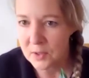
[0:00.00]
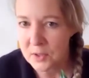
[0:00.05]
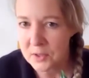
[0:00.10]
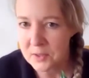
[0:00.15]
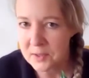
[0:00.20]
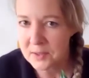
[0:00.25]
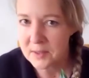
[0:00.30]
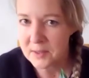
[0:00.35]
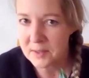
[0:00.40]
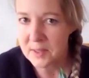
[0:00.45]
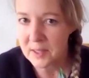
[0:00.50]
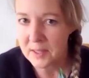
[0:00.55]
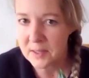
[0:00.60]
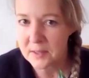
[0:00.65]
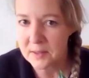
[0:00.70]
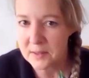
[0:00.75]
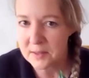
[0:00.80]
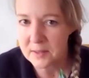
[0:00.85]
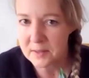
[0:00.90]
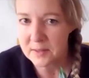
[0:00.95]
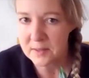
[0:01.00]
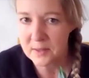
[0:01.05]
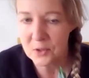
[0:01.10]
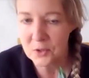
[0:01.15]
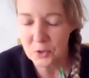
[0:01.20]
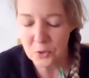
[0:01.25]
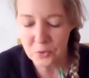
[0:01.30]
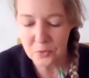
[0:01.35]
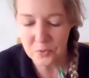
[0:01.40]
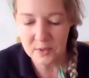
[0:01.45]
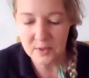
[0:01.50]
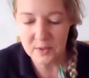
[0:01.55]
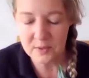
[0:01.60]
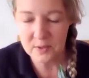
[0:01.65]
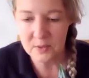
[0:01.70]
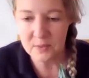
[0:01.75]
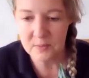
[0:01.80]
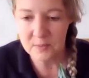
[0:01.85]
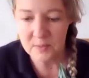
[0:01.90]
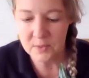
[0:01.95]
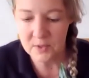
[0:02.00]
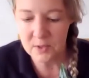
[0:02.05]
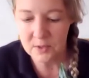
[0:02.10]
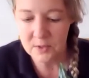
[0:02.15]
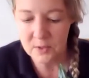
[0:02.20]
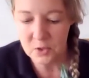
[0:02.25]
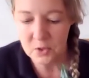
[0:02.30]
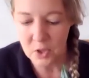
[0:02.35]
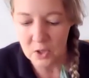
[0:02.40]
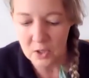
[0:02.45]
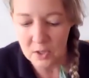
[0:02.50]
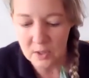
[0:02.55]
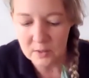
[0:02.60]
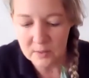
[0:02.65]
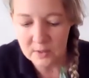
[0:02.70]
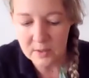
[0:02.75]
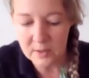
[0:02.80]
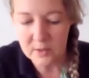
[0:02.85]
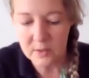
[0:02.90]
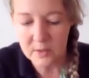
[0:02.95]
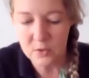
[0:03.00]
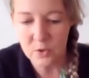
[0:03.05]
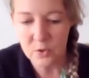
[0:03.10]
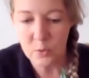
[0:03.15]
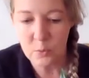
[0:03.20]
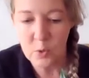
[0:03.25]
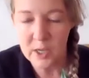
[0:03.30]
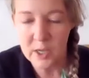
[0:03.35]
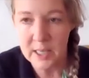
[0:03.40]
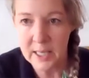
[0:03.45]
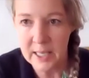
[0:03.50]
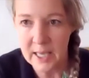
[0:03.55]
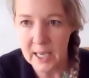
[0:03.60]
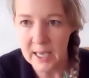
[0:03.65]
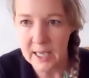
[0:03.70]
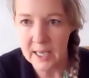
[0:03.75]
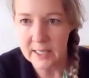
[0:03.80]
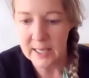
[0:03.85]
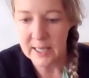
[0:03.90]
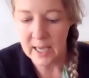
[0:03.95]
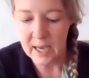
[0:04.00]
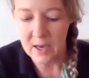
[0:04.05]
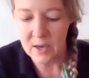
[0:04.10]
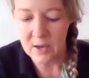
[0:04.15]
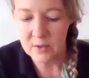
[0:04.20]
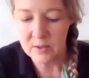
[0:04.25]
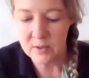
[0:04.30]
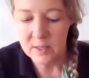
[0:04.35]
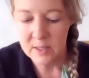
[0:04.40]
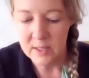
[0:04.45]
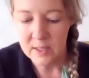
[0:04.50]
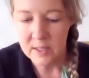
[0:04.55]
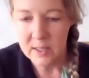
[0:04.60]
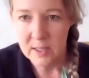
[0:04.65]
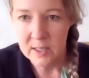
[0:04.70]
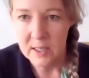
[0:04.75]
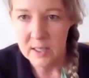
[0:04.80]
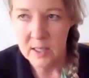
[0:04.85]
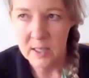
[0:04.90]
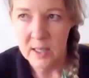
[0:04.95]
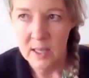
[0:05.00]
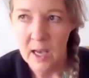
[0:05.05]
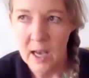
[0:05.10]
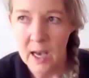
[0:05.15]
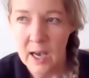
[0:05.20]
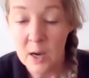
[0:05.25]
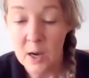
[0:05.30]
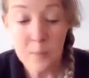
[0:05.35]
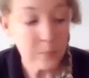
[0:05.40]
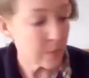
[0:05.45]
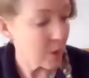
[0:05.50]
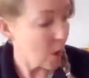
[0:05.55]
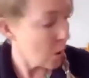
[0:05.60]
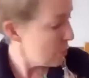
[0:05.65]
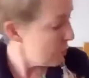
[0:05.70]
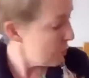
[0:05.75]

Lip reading: looks like it's, to start doing what you can now. And